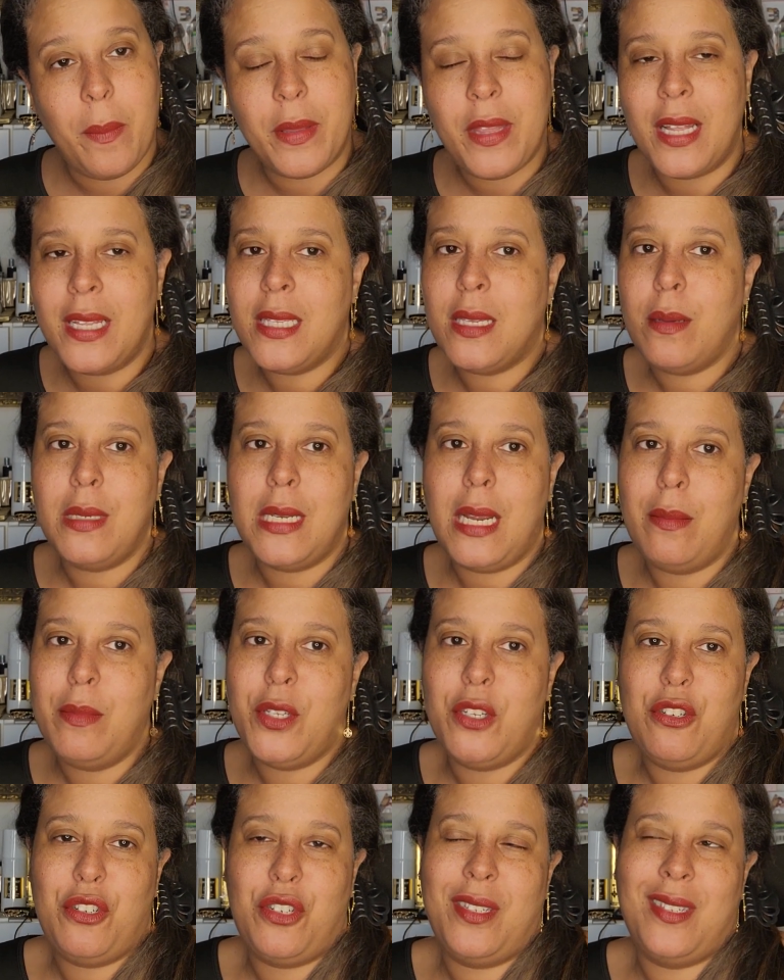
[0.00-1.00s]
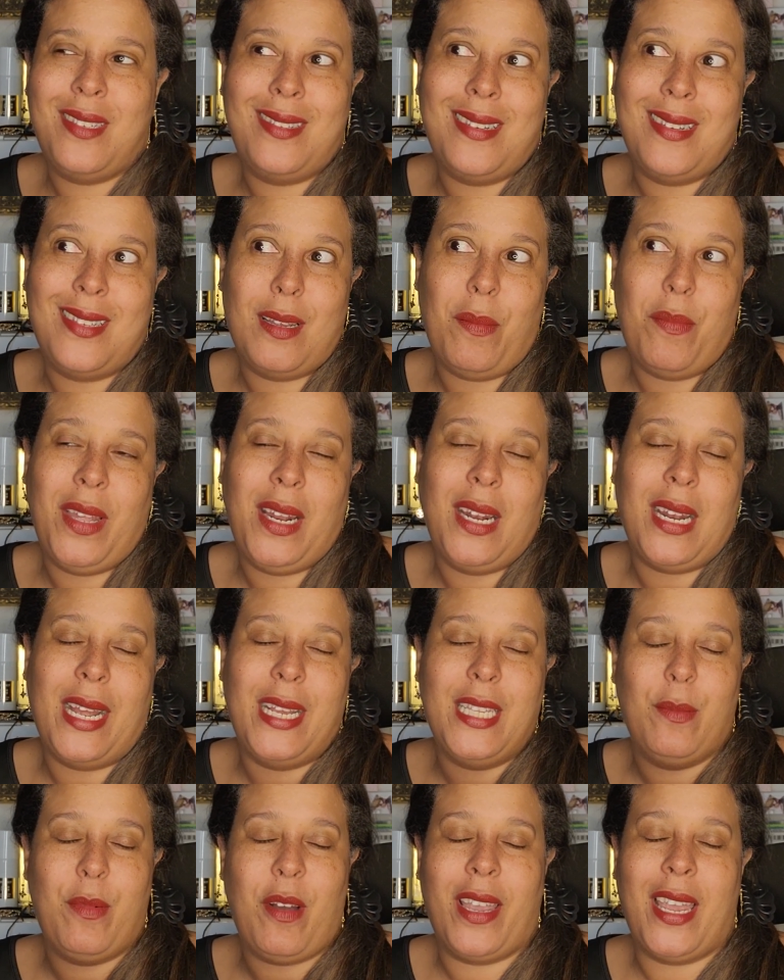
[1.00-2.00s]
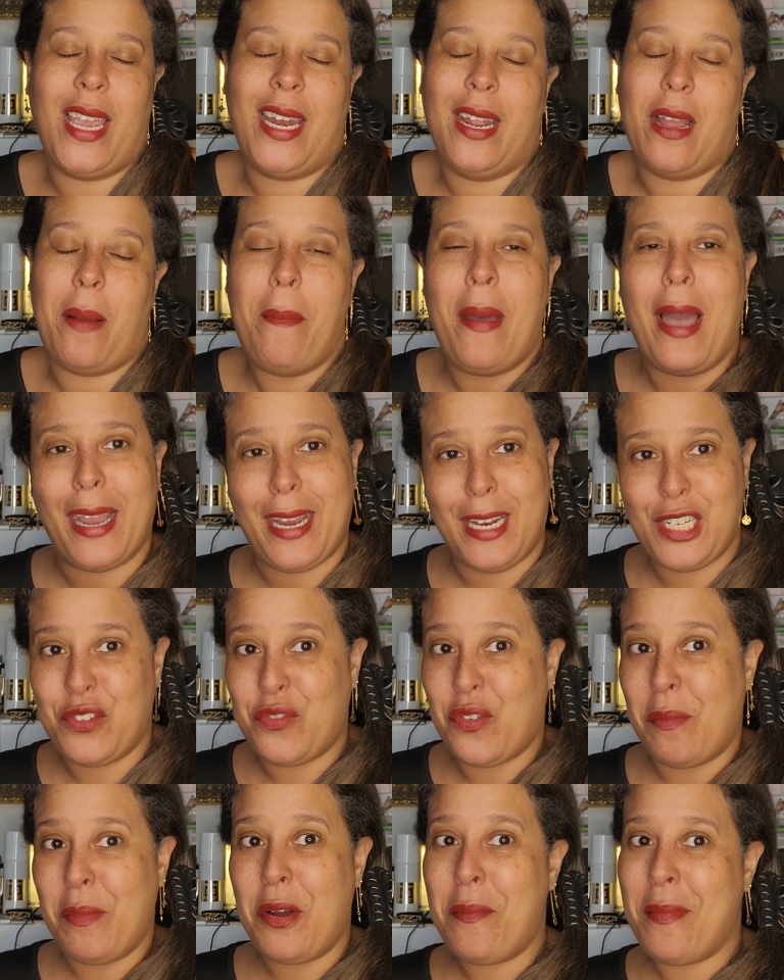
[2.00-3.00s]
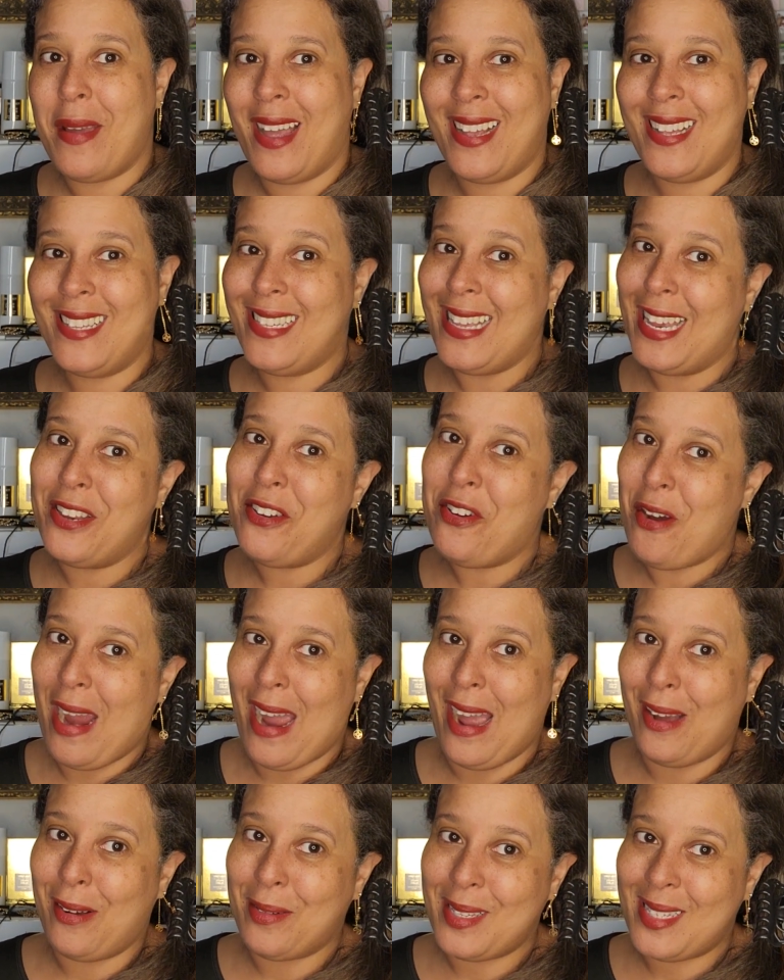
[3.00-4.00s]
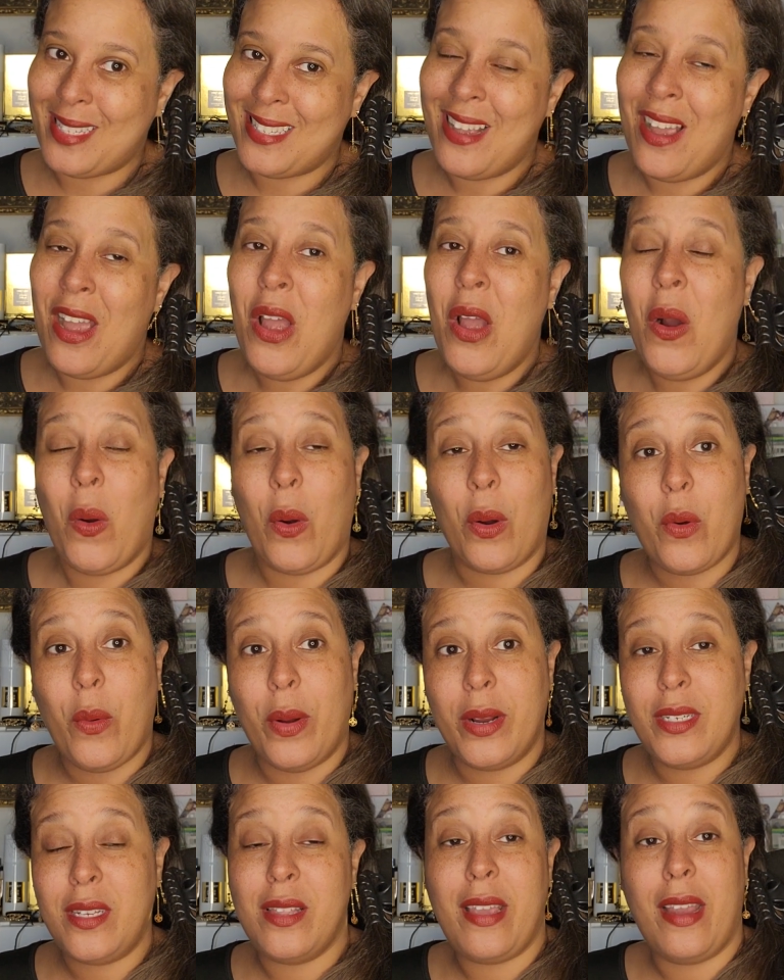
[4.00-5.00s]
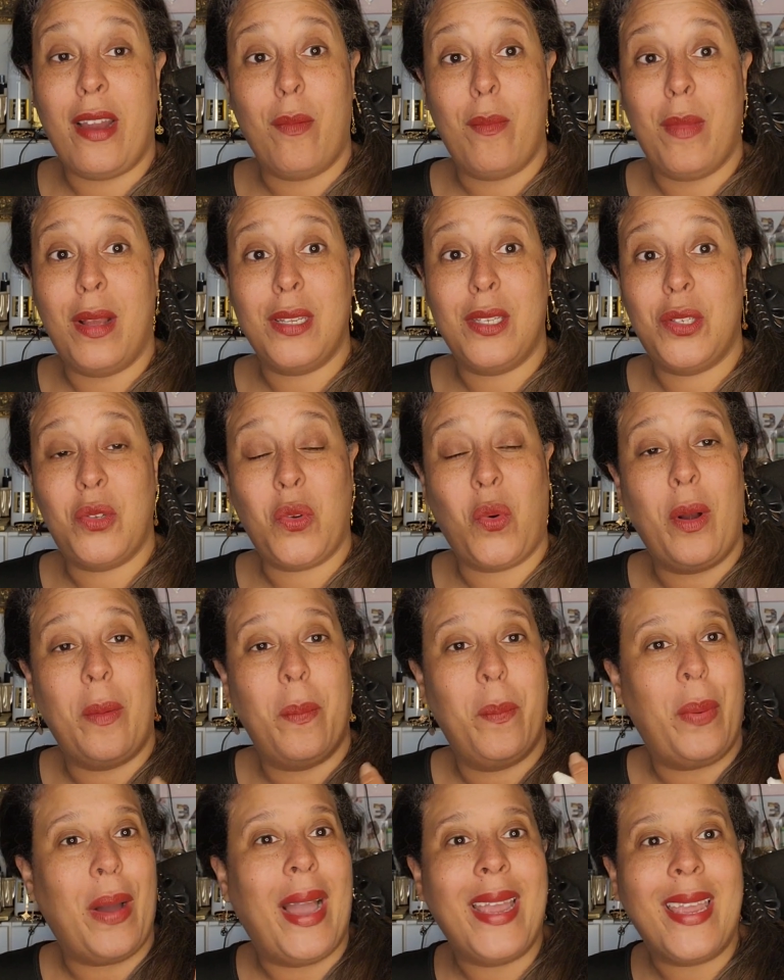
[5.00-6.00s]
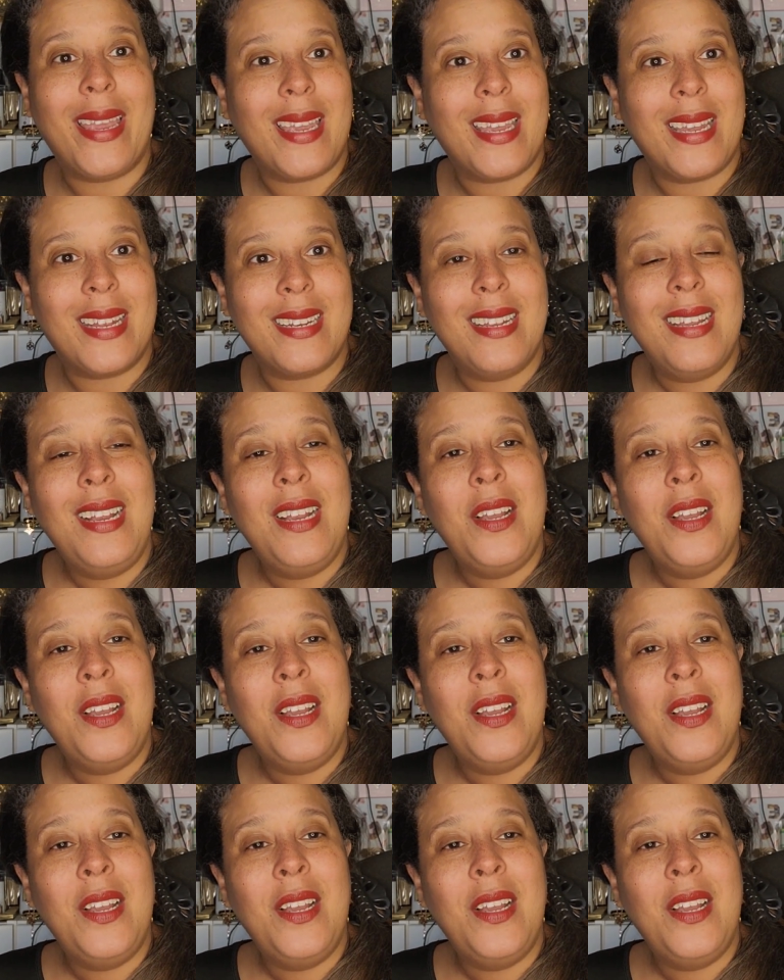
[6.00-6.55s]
But then sometimes there's just something nice about getting a package from Hermes in your house or going to the Hermes store and buying it